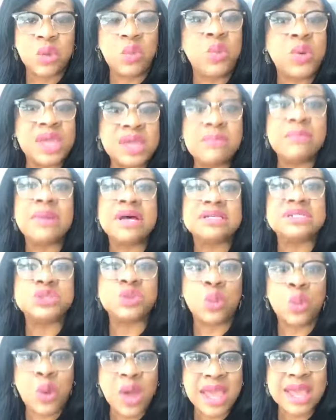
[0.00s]
We must
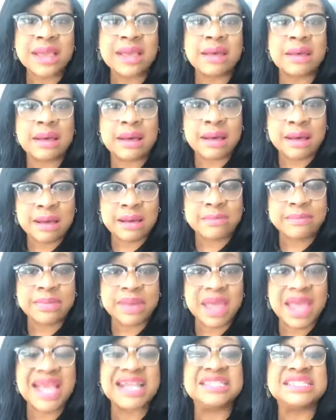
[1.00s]
wake up
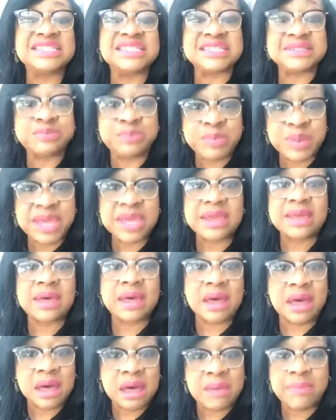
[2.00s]
and speak
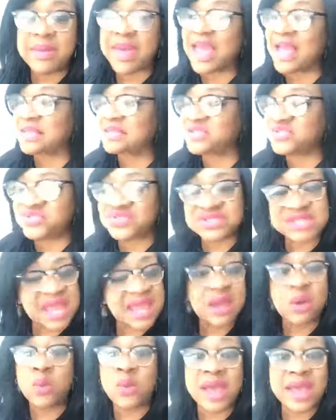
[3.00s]
up and
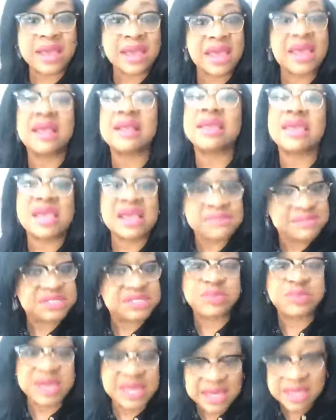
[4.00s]
stay awake and keep
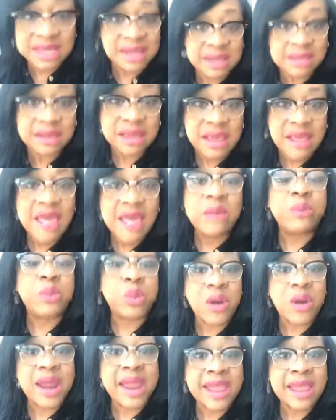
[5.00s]
speaking.
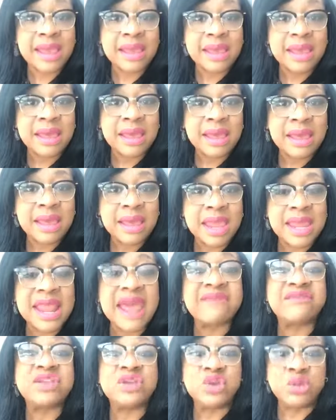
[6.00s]
Pray, and
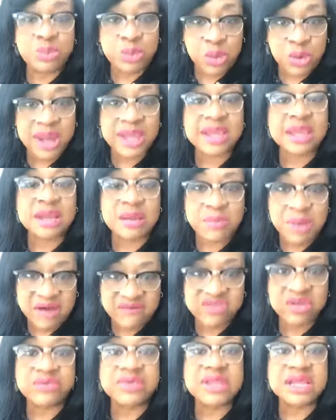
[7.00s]
after you pray, get up
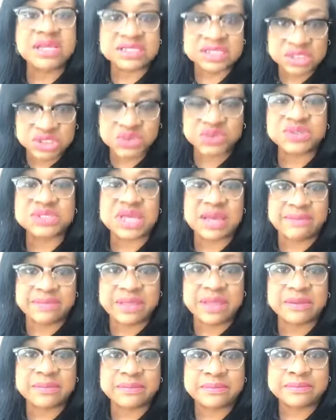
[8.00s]
off your knees and do
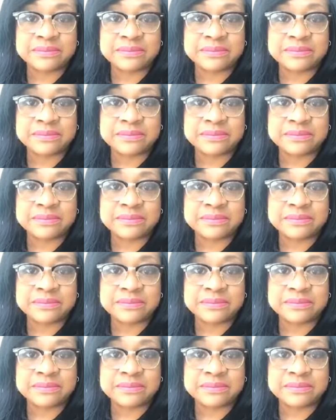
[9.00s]
something.